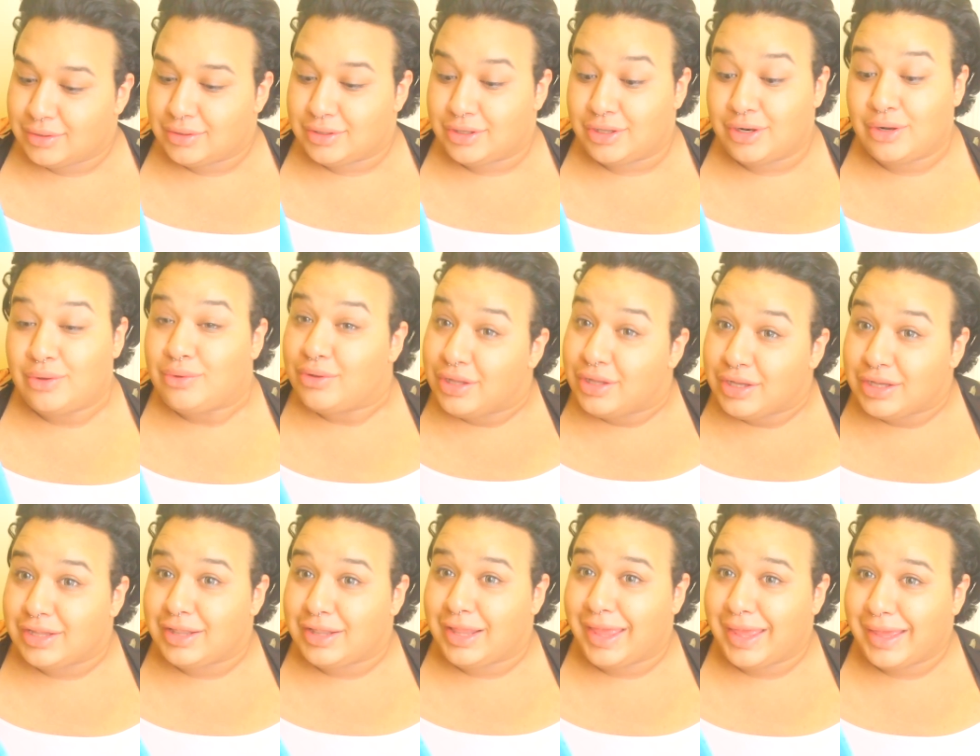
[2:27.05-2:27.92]
You don't look
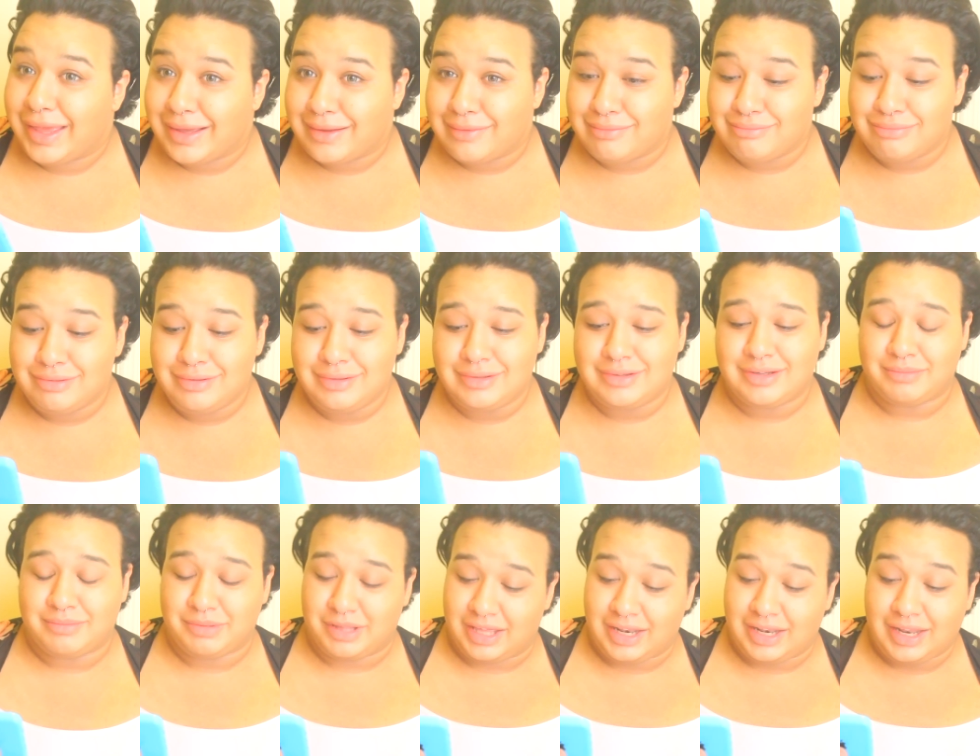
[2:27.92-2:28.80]
glam.
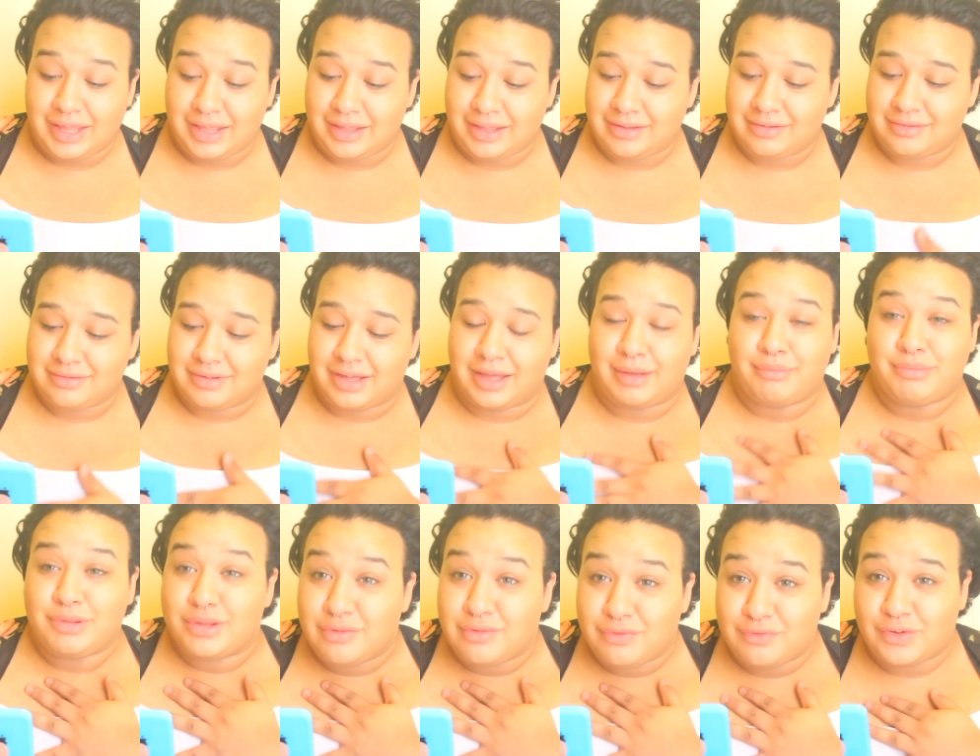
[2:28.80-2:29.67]
I'm kidding. I'm
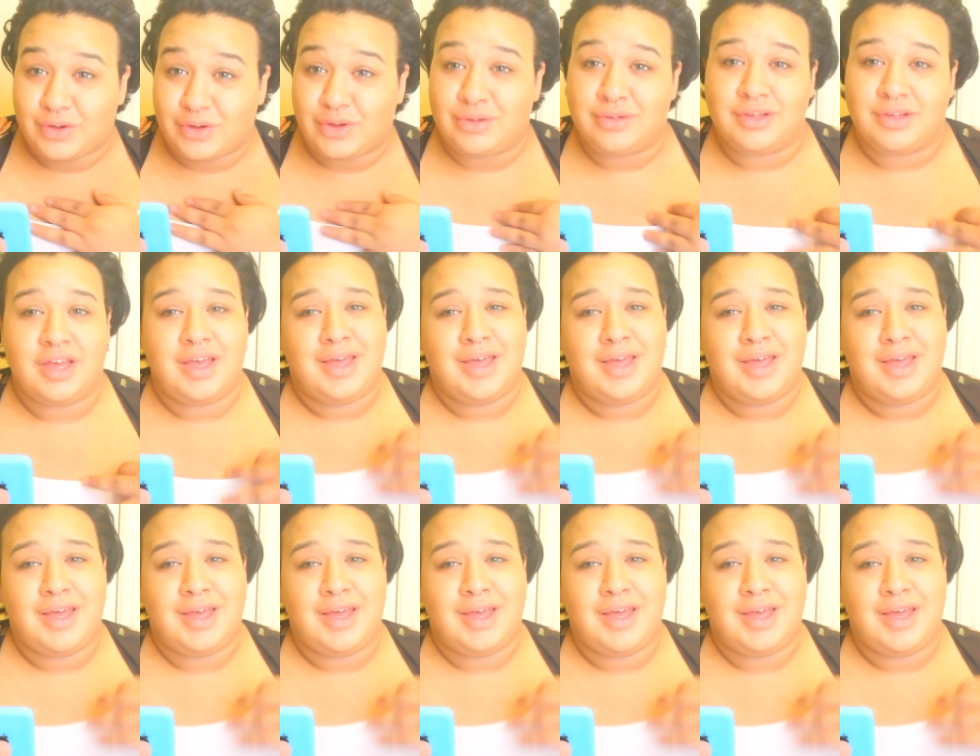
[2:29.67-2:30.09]
beautiful.